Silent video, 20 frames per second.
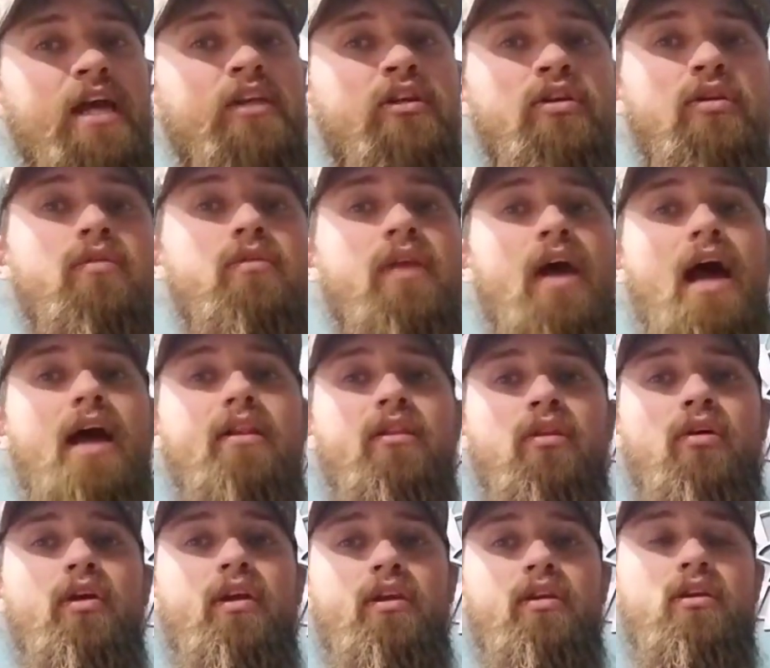I do
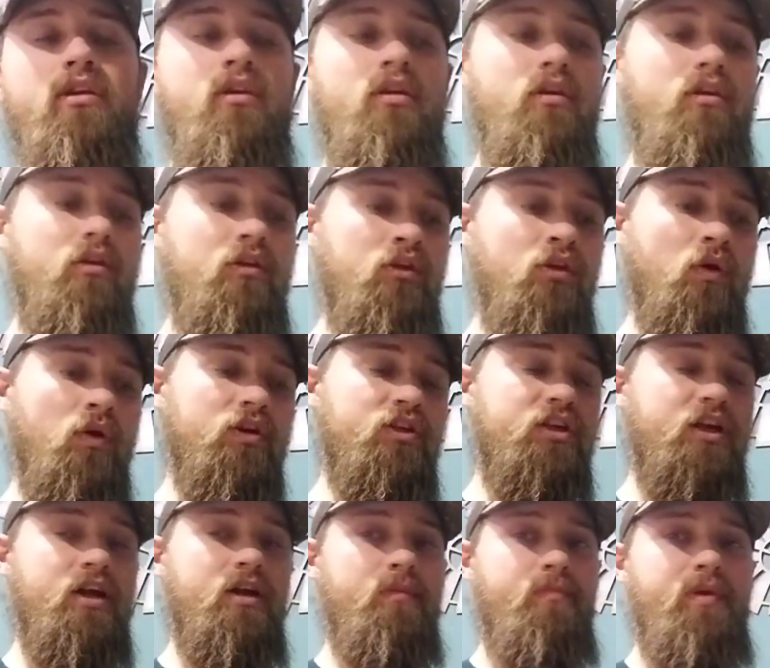not like
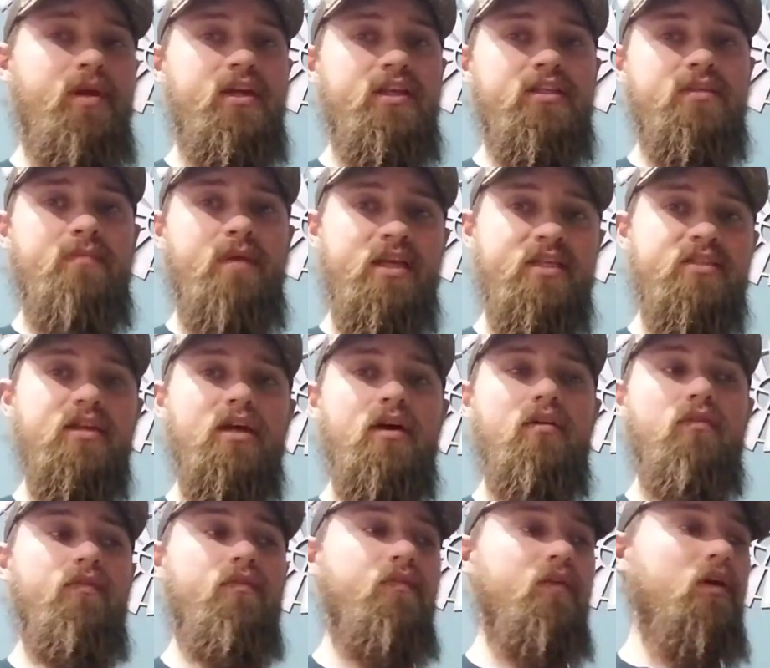Yorkshire pigs
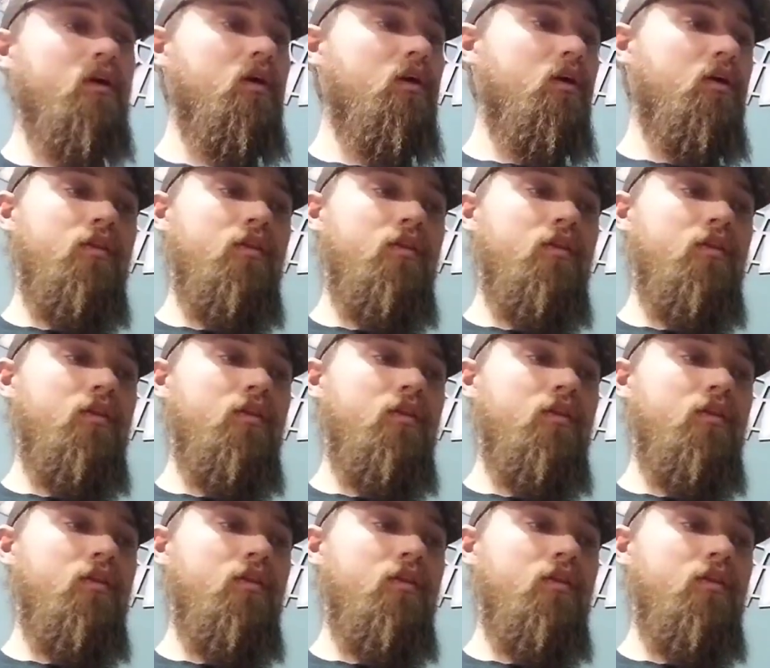myself.